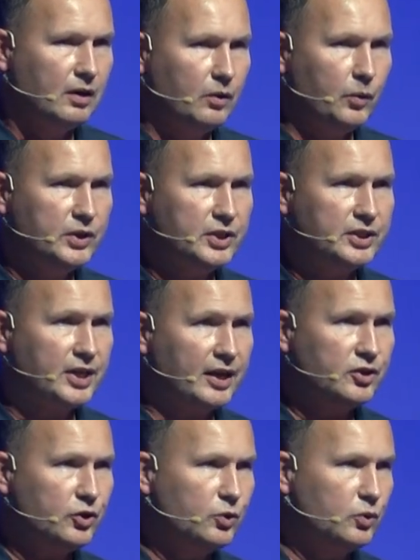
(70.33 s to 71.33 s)
which it can
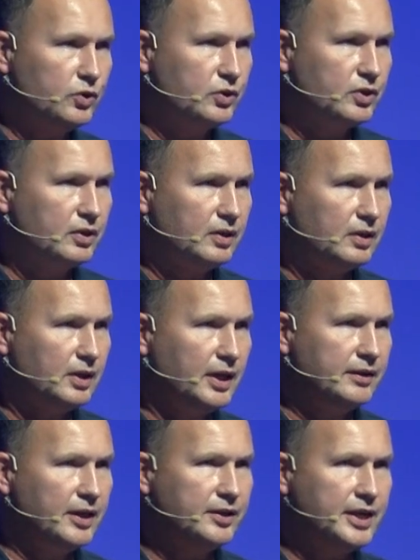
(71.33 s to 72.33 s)
use
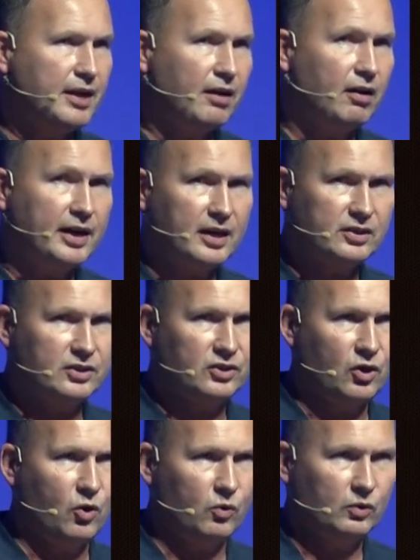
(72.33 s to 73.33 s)
in the DRS
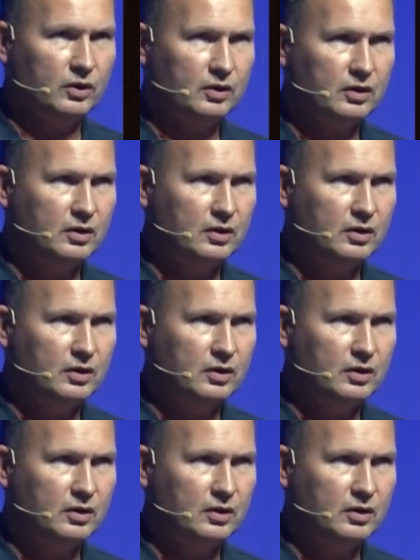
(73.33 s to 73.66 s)
zone